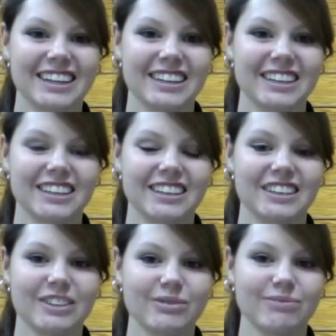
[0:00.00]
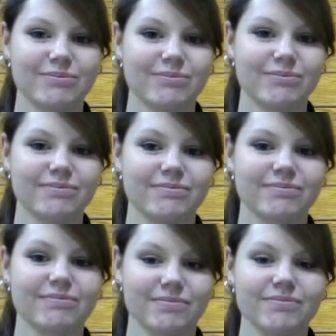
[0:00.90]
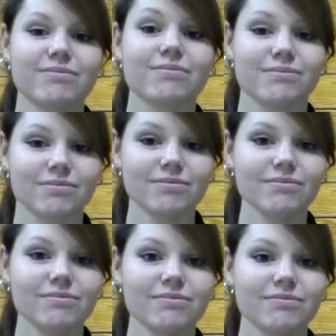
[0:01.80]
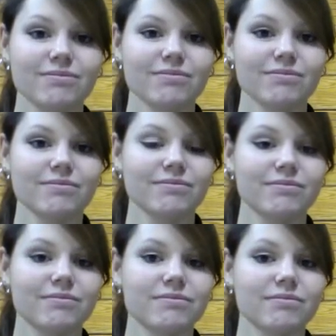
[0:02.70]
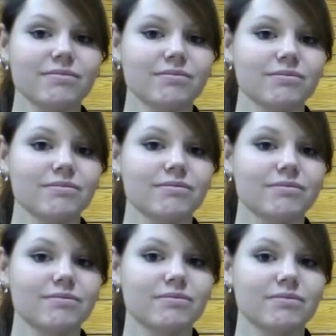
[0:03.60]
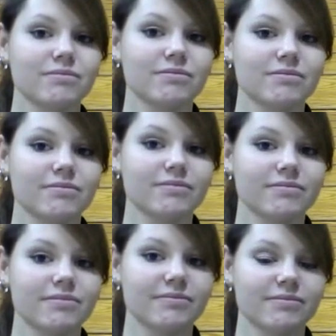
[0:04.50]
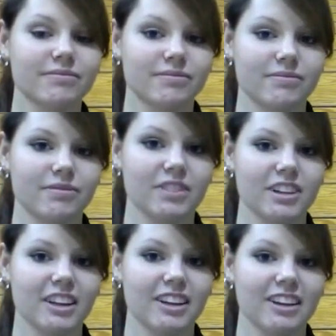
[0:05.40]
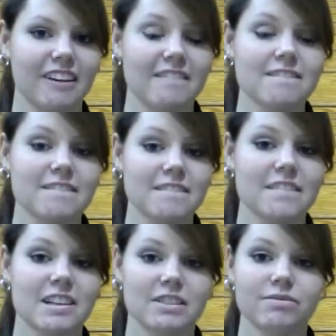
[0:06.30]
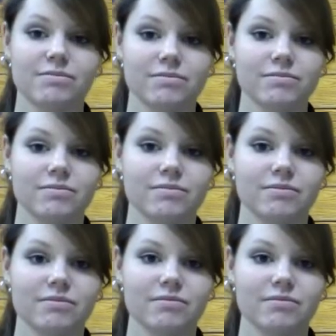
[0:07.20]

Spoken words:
This person isn't speaking.